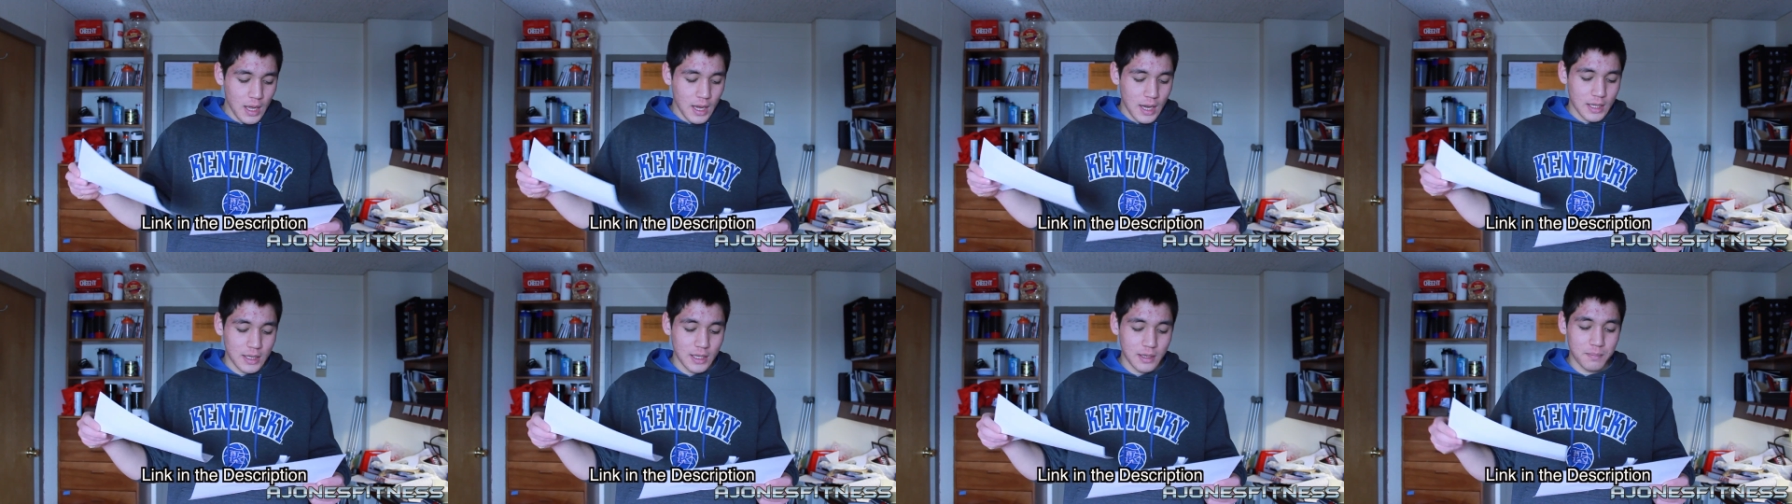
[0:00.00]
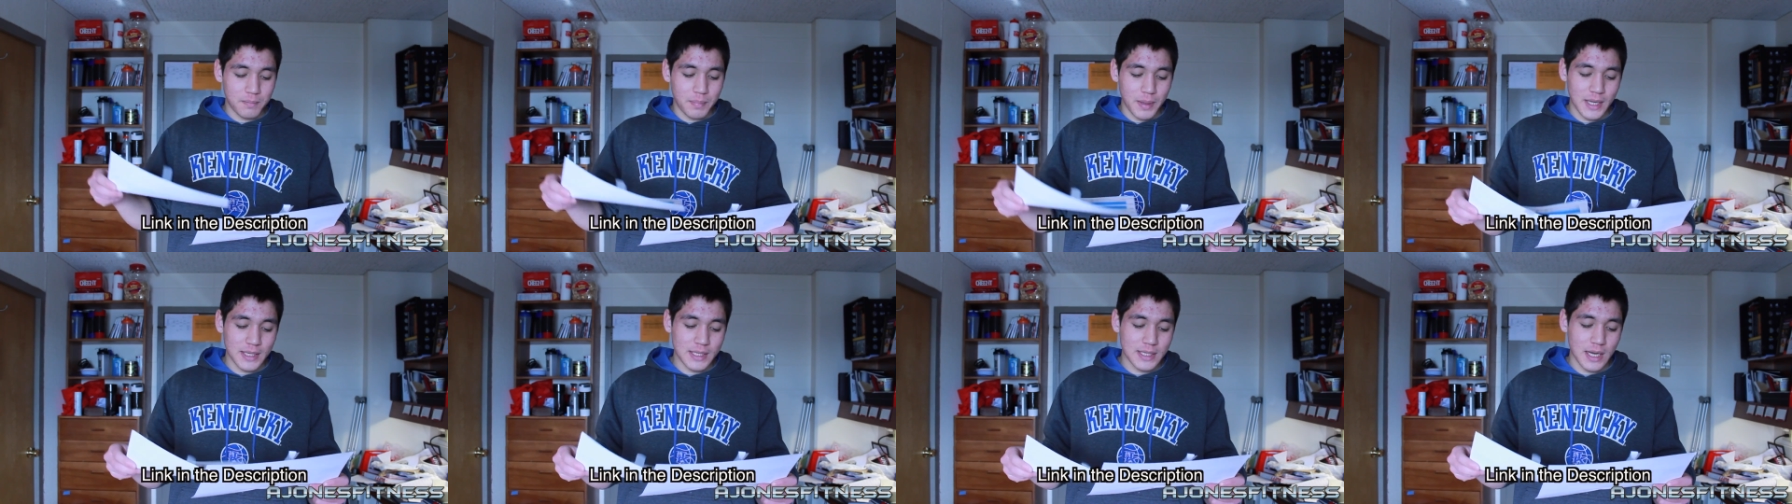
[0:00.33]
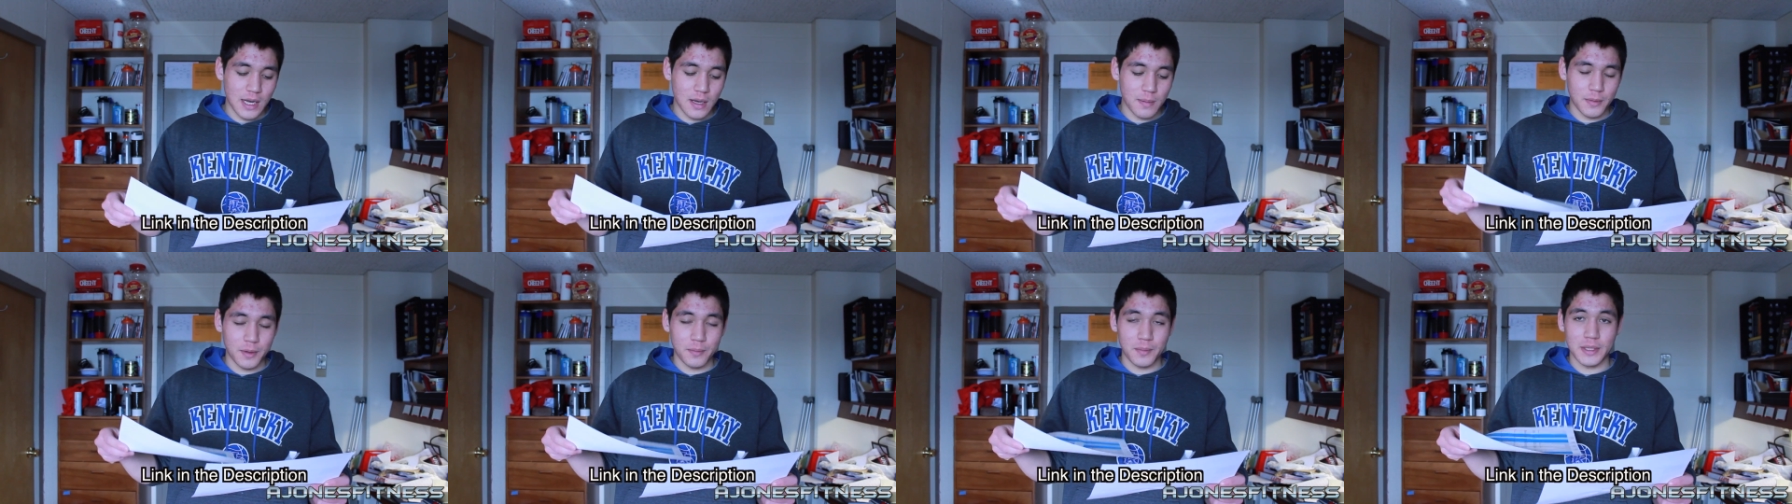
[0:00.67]
And then
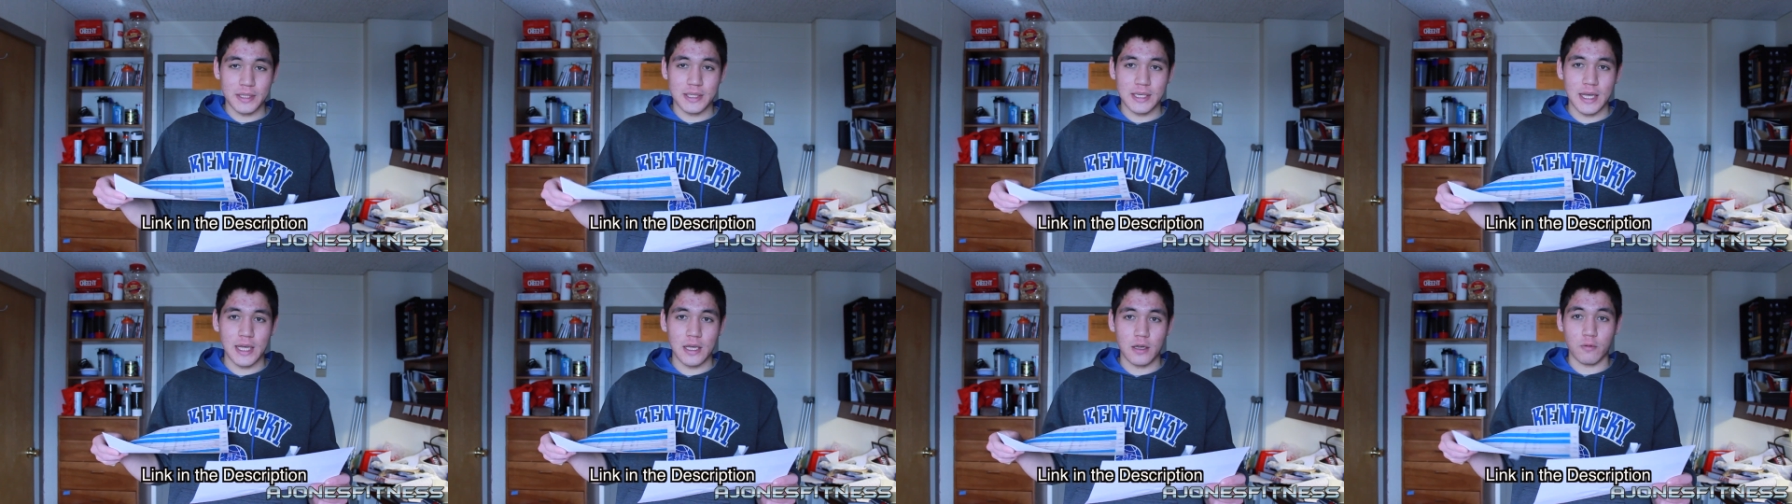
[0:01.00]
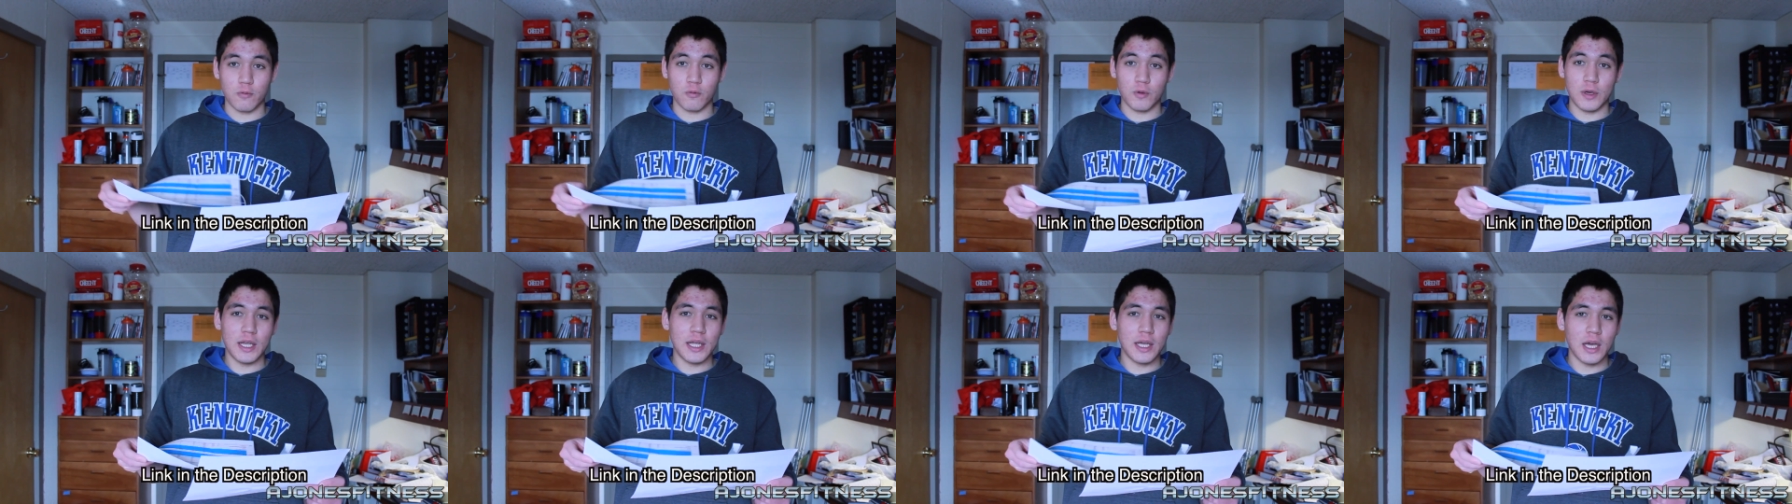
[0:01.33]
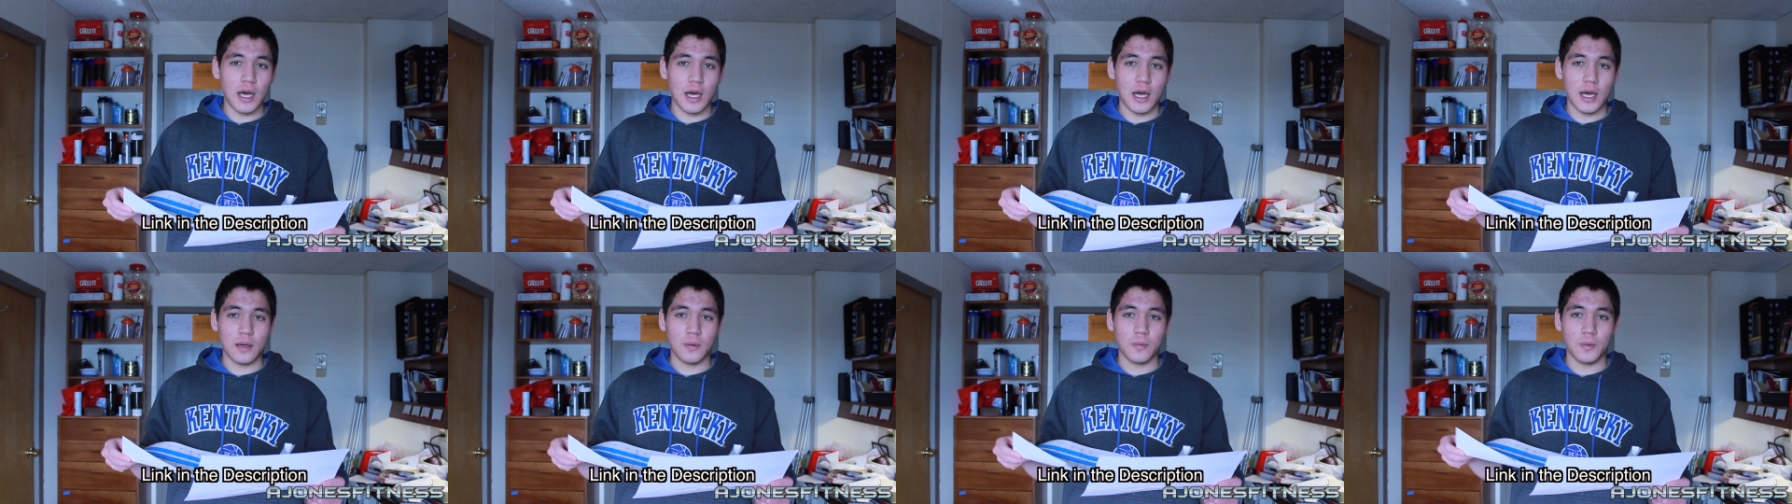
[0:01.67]
bedtime, I'm going to take
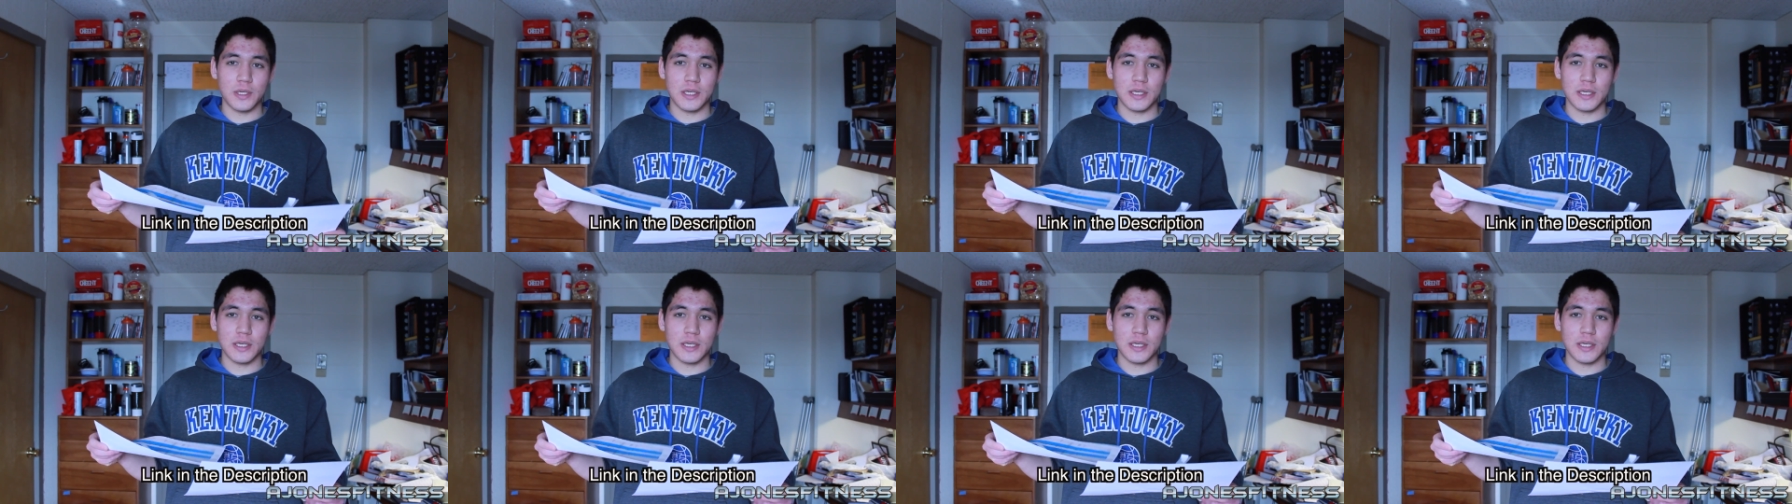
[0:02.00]
Recon,